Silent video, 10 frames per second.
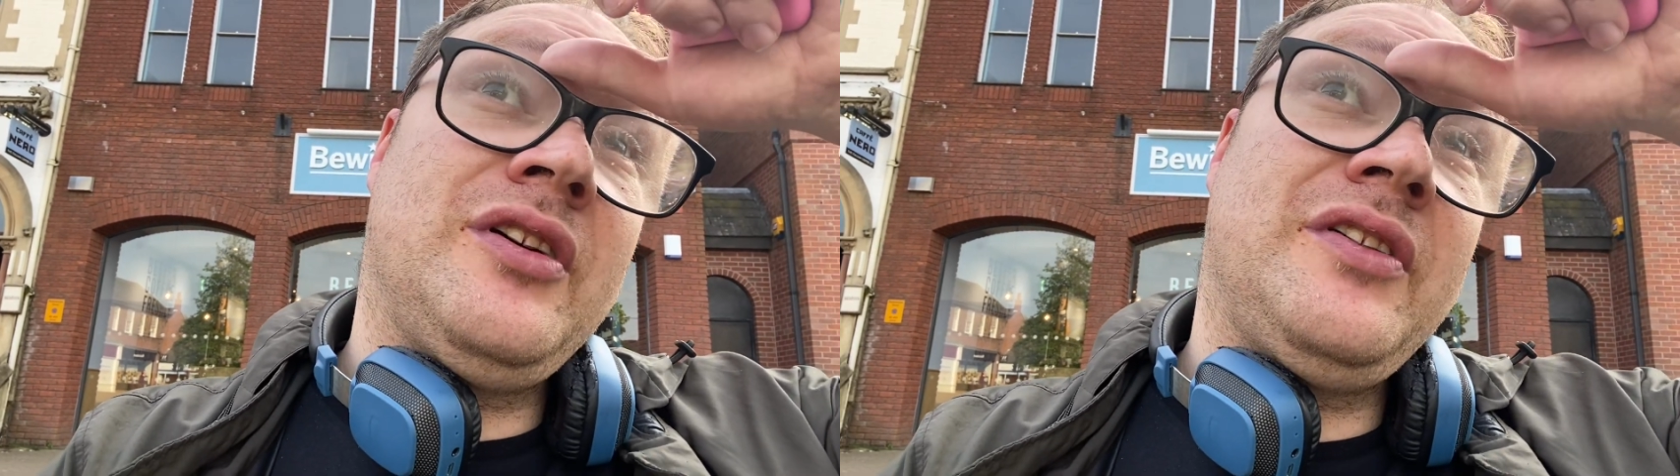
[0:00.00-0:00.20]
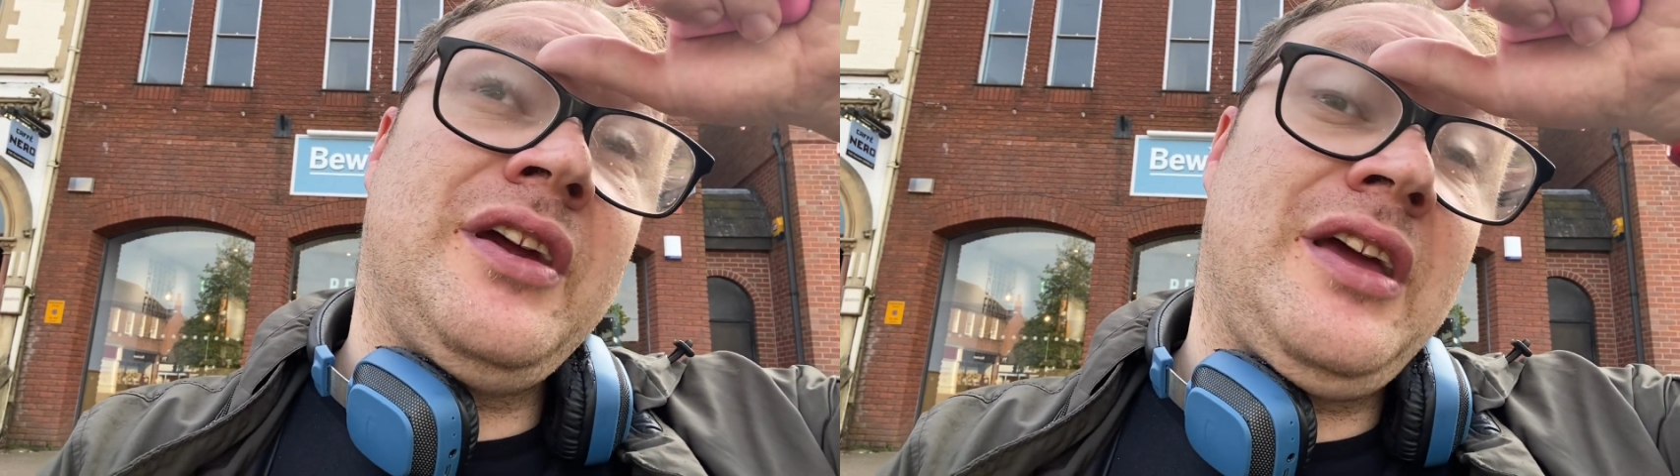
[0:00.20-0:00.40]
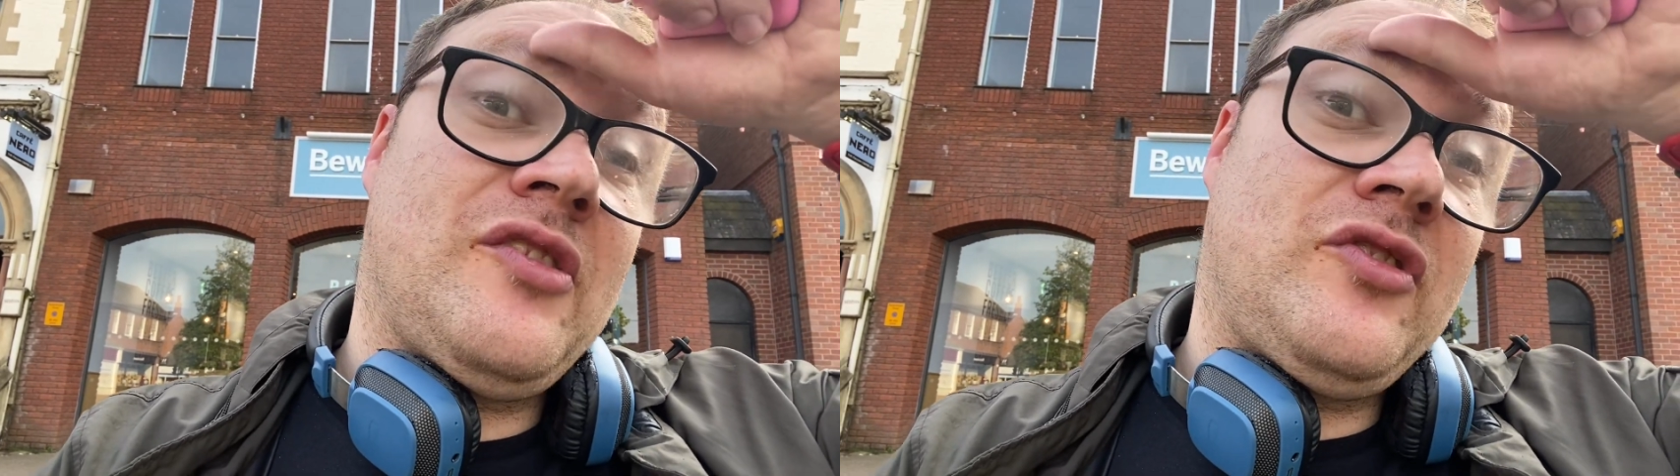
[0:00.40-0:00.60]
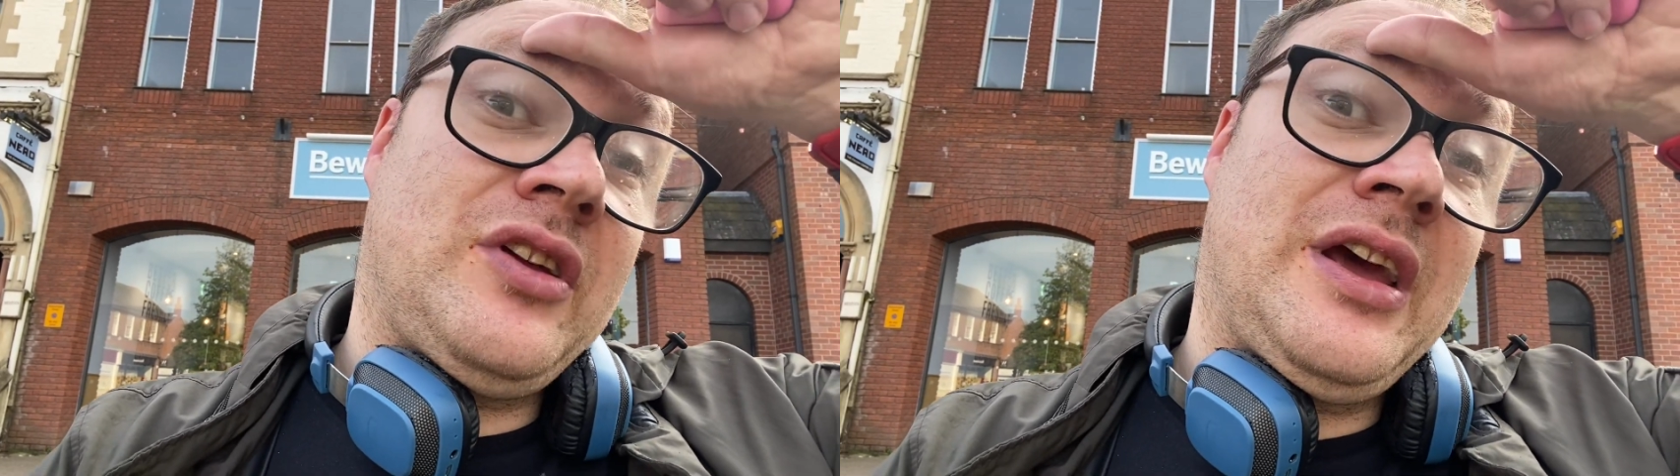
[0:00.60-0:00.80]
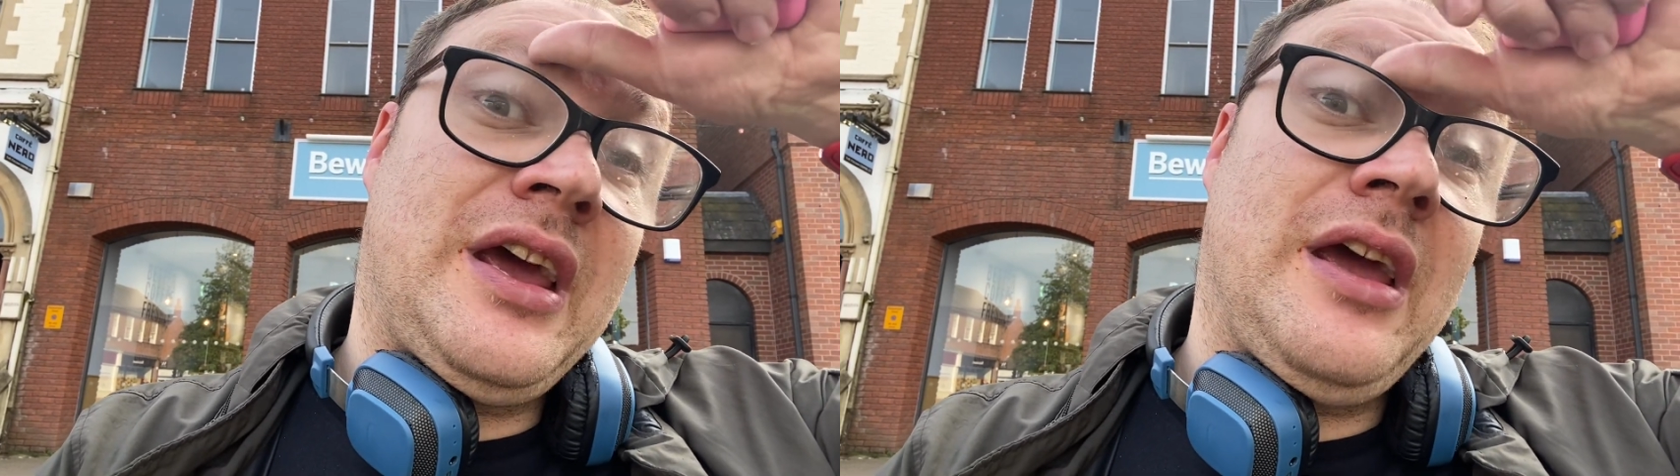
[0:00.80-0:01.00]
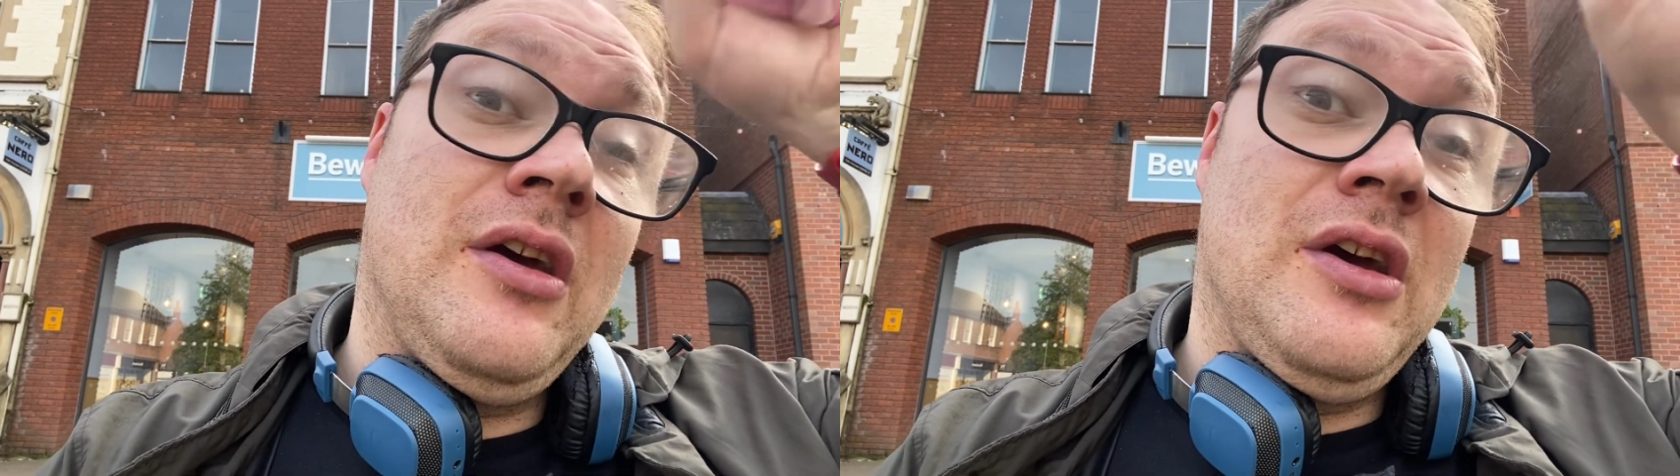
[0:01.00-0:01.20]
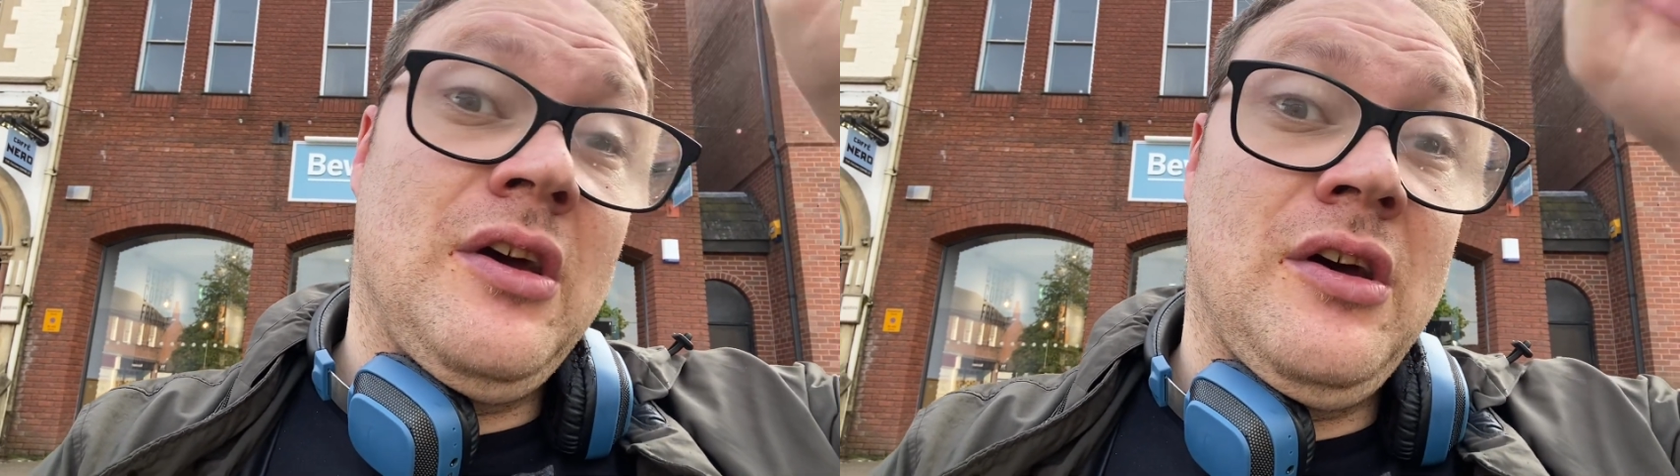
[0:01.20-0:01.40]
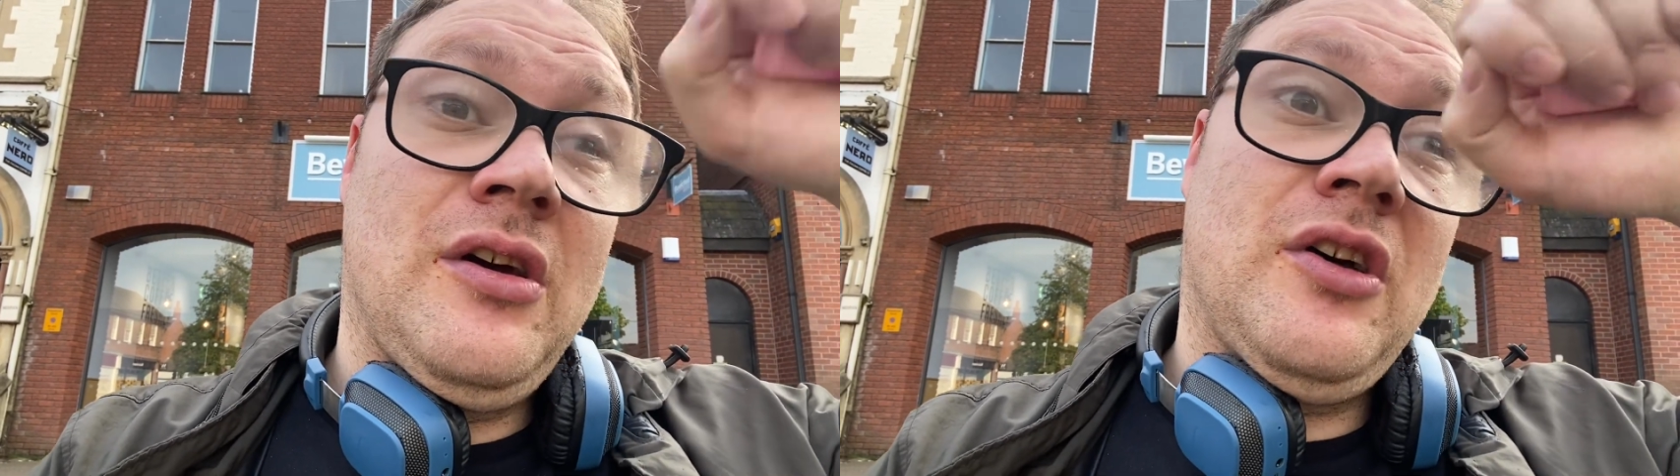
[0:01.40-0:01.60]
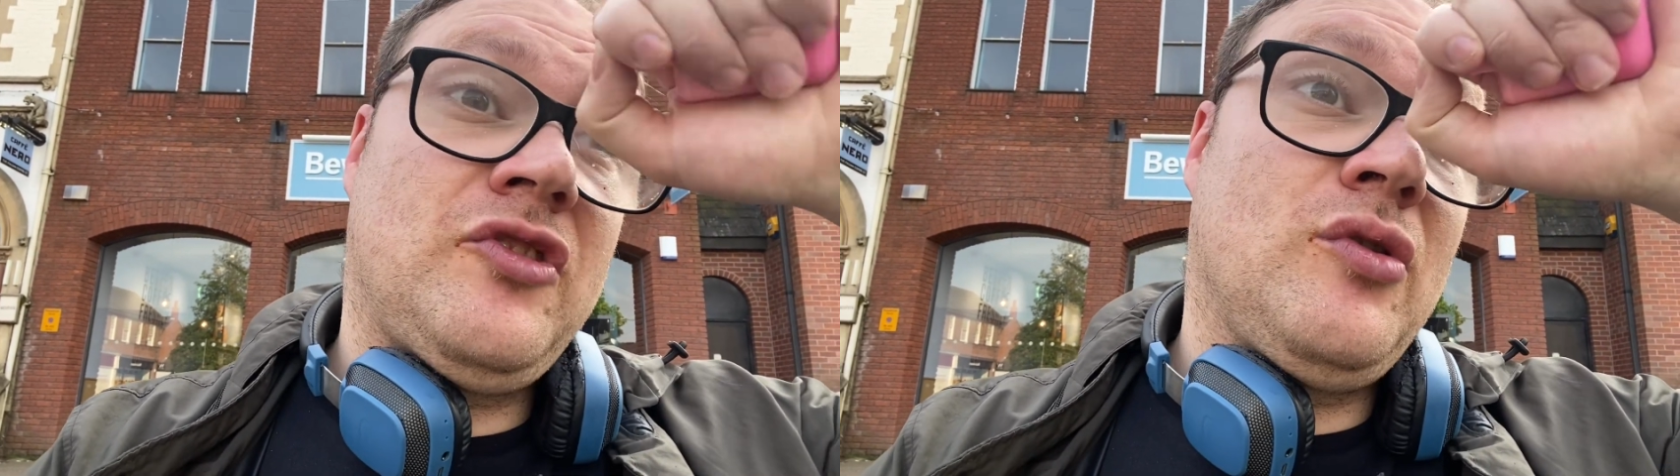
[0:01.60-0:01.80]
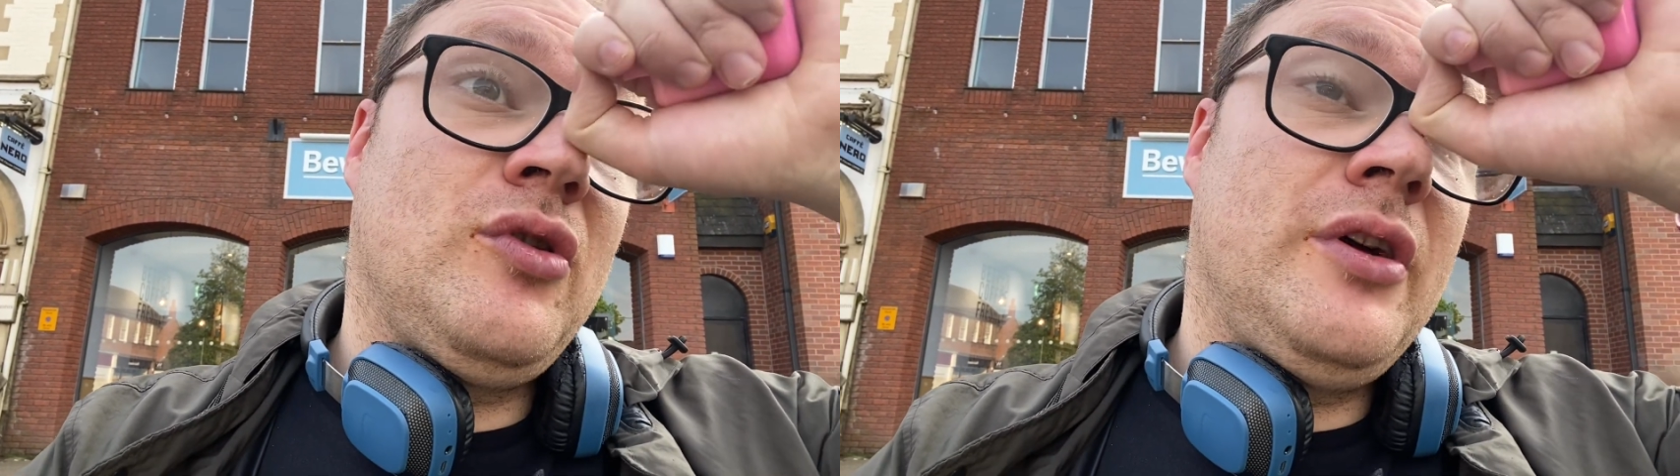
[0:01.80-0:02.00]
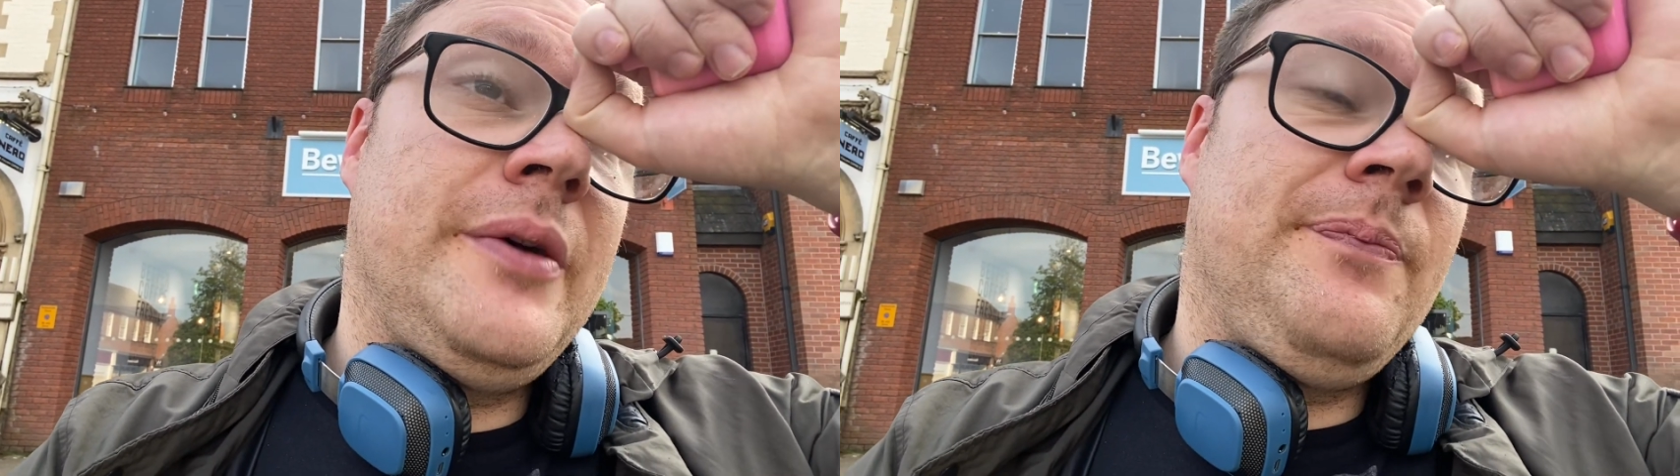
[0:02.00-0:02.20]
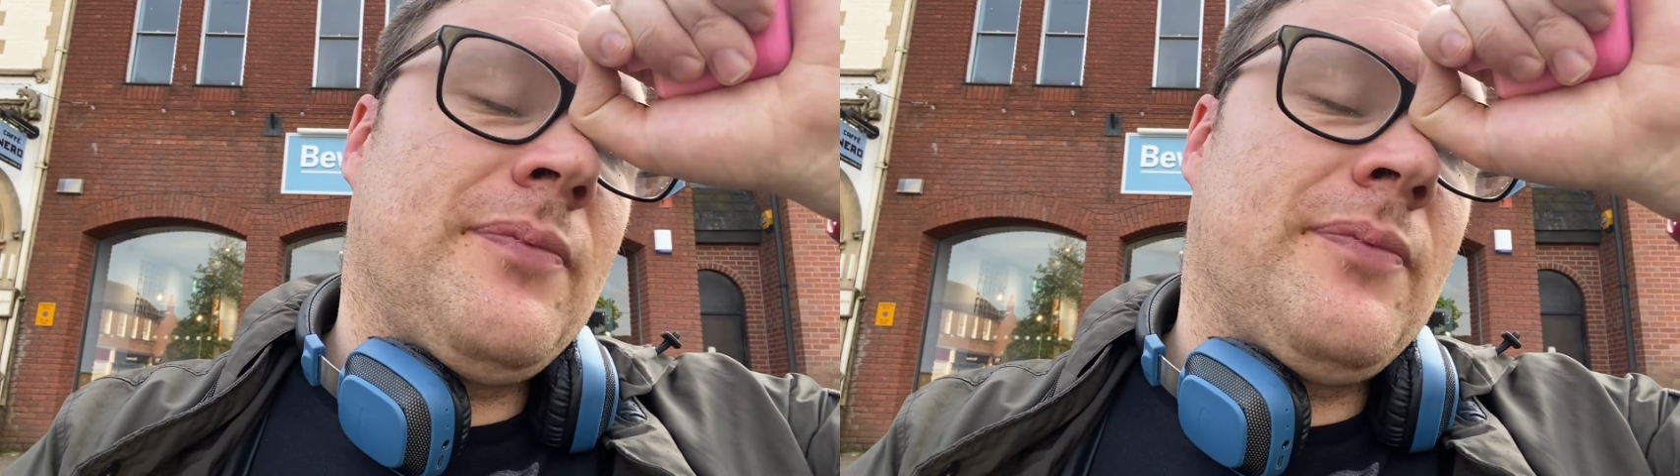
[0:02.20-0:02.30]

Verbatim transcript: I think, yesterday. I saw it.